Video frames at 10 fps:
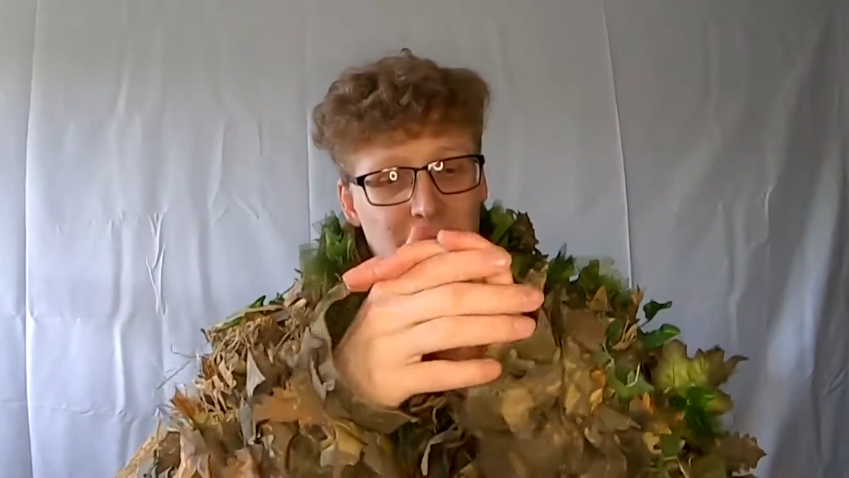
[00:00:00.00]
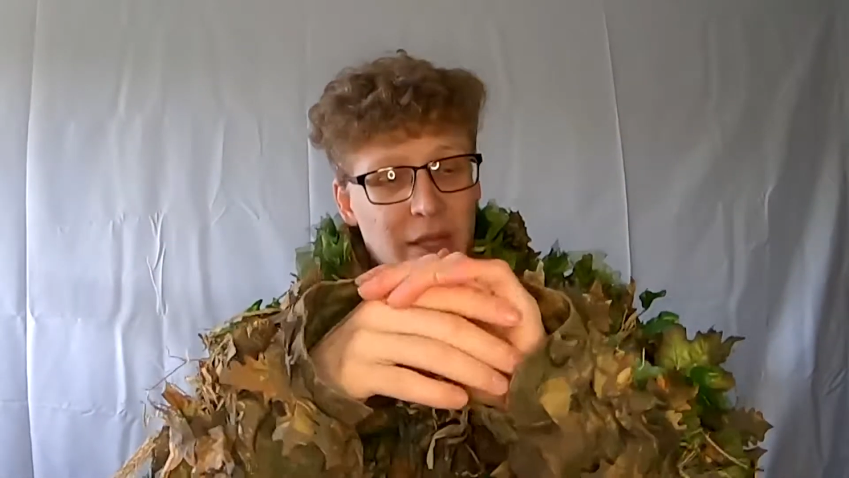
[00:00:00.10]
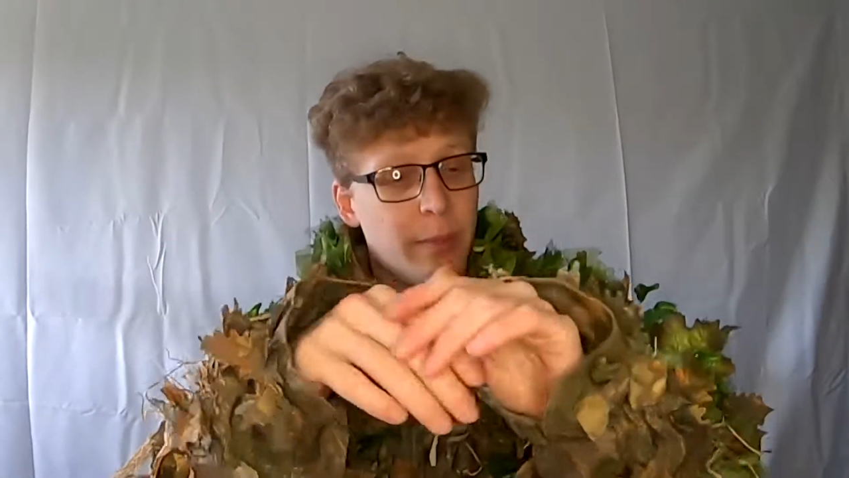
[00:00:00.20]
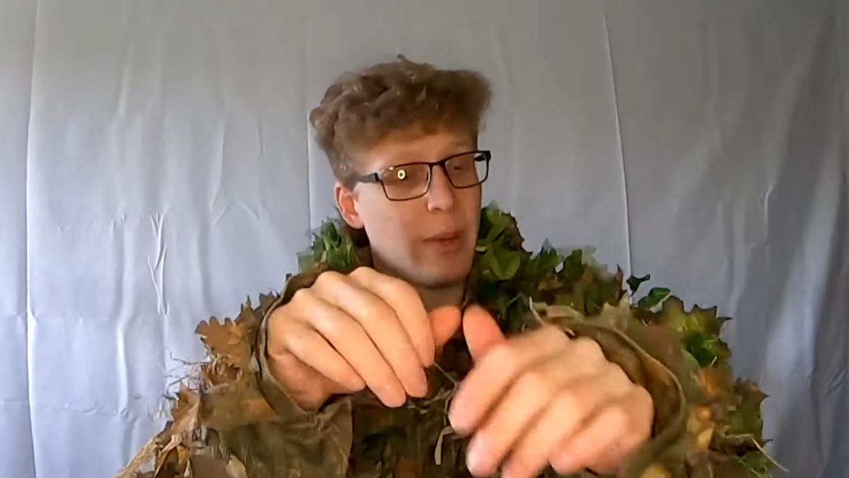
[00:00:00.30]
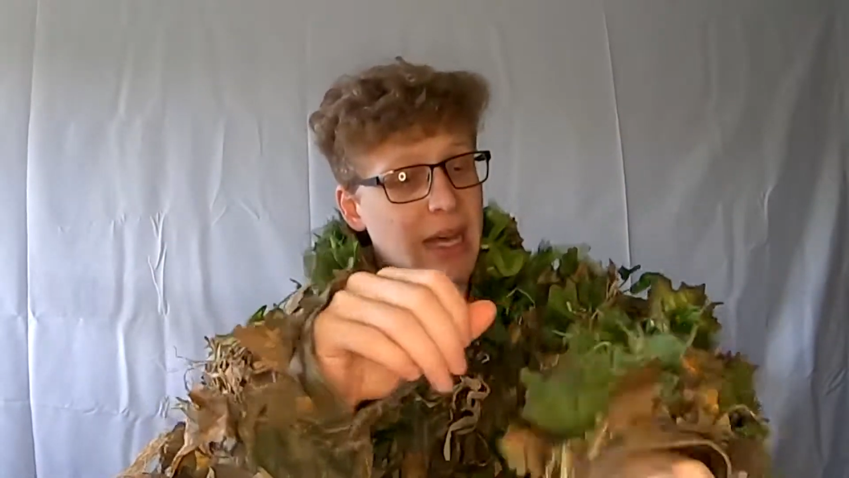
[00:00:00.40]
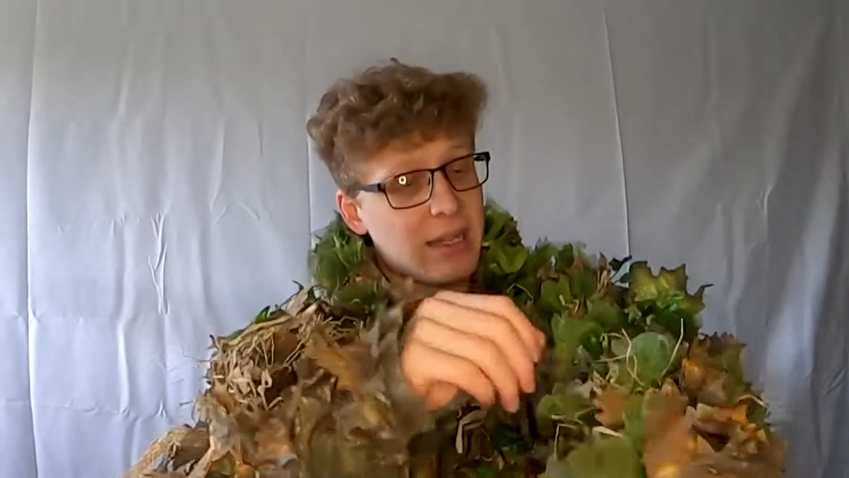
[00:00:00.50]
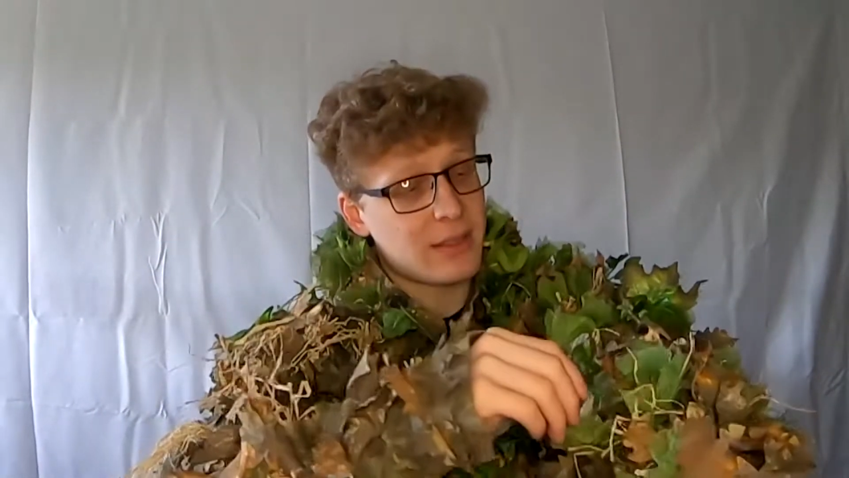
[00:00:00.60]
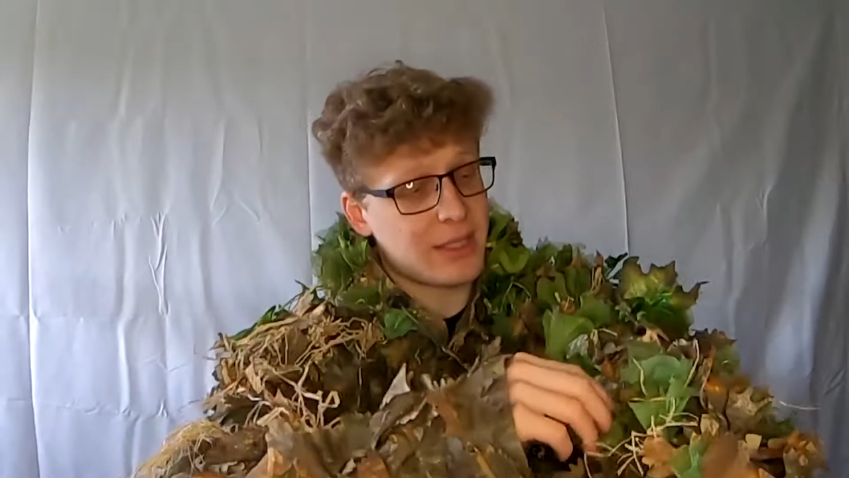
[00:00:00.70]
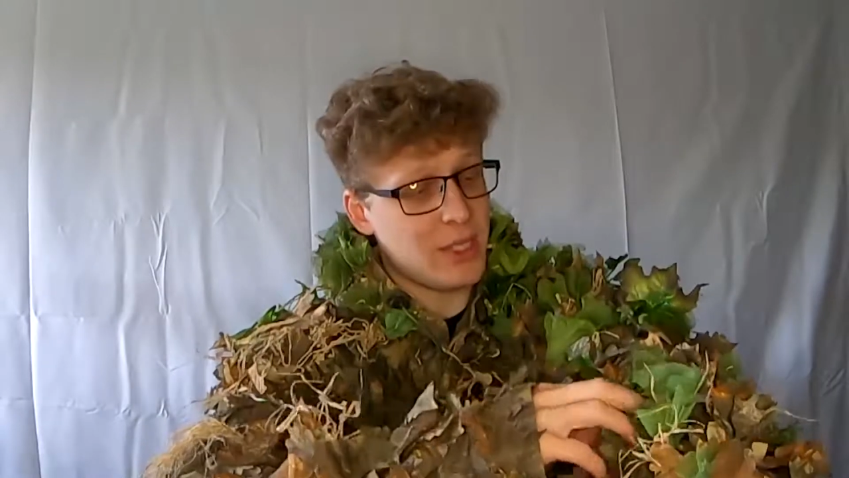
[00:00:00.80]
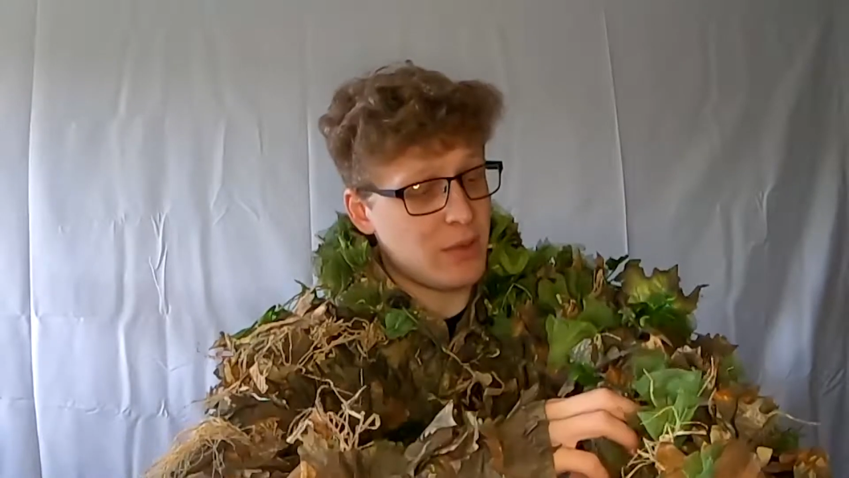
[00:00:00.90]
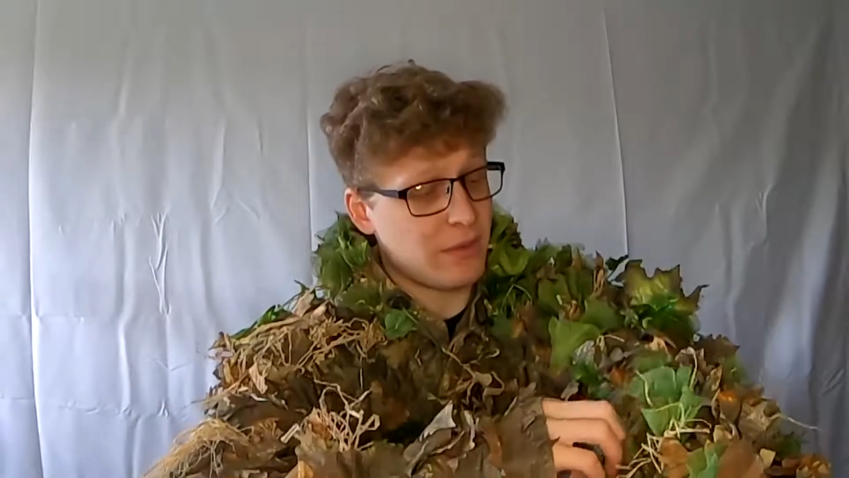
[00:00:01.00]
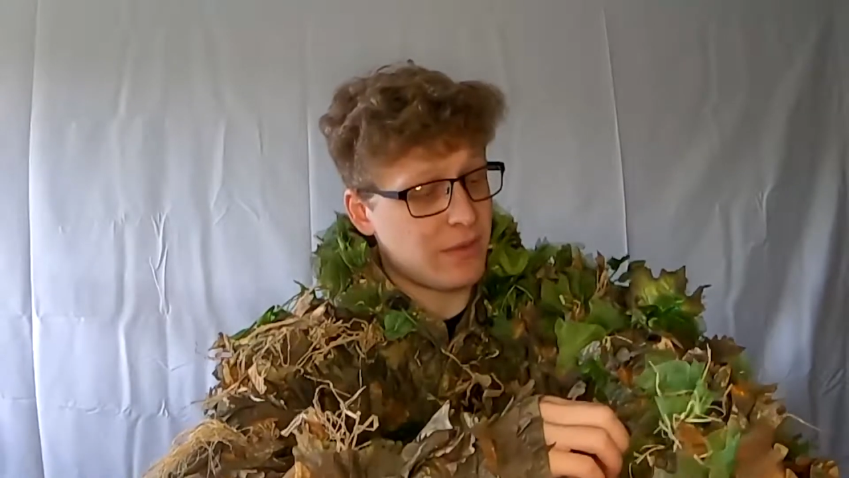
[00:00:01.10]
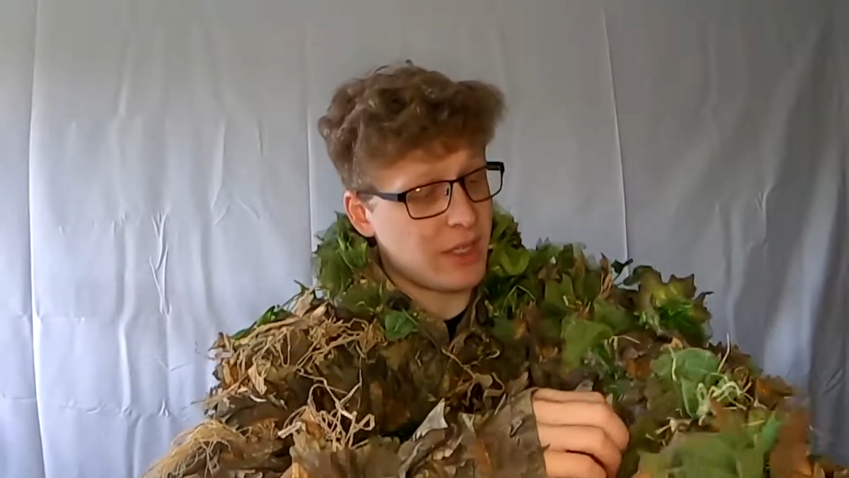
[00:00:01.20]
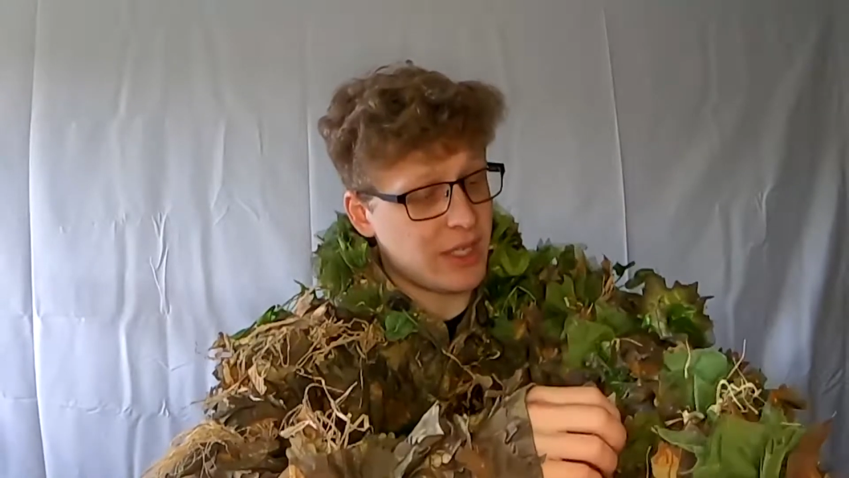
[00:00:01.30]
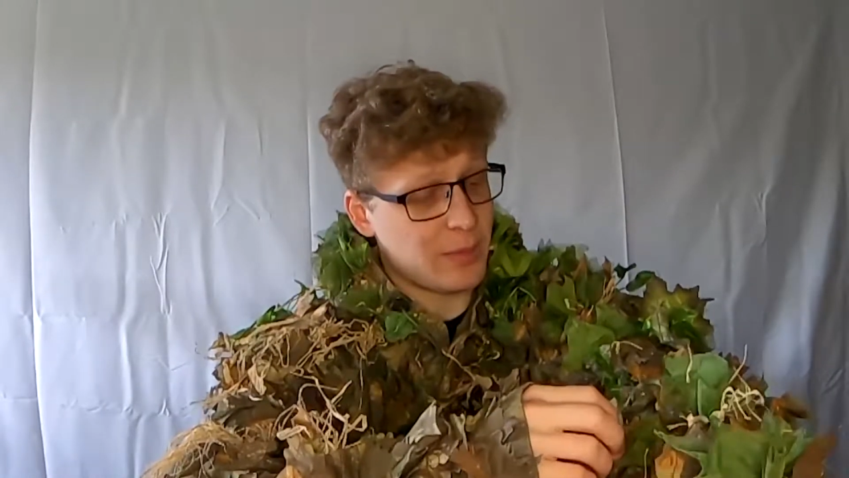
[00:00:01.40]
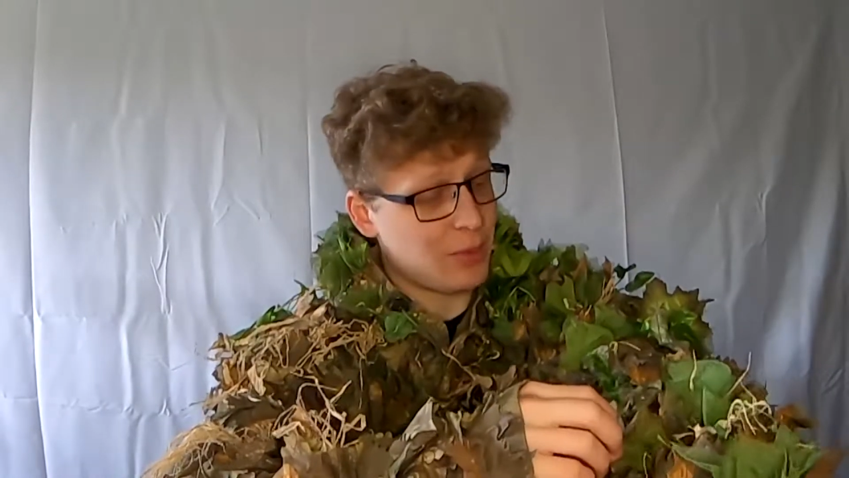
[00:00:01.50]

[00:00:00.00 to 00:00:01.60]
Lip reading: The bands that you can find